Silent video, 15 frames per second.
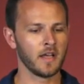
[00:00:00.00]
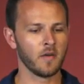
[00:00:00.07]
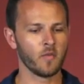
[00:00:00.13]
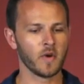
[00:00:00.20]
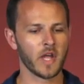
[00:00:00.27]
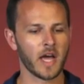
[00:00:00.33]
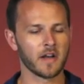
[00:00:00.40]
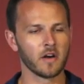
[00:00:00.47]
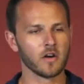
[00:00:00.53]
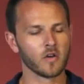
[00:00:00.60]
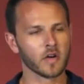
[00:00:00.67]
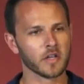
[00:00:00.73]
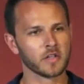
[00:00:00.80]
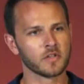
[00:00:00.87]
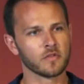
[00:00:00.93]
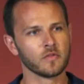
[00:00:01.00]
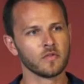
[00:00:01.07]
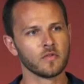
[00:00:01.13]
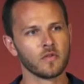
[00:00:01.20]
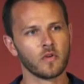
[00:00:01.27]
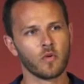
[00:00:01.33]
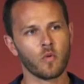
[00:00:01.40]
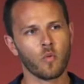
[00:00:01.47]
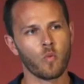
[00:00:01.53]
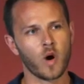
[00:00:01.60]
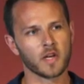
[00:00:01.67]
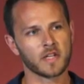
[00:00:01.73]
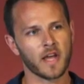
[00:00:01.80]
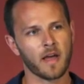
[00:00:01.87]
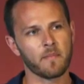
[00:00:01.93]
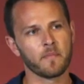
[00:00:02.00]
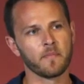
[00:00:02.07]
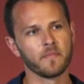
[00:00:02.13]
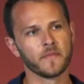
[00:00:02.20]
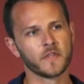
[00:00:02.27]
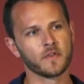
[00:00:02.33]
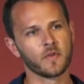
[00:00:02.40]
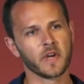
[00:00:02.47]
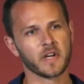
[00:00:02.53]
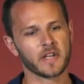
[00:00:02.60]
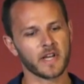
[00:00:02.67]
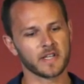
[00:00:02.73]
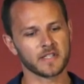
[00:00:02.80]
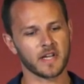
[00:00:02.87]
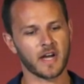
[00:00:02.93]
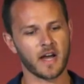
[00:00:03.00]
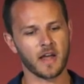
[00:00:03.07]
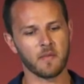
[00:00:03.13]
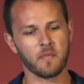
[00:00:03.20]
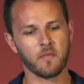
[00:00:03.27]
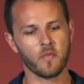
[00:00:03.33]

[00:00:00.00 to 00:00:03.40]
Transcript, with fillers: we had a look into what happened during that time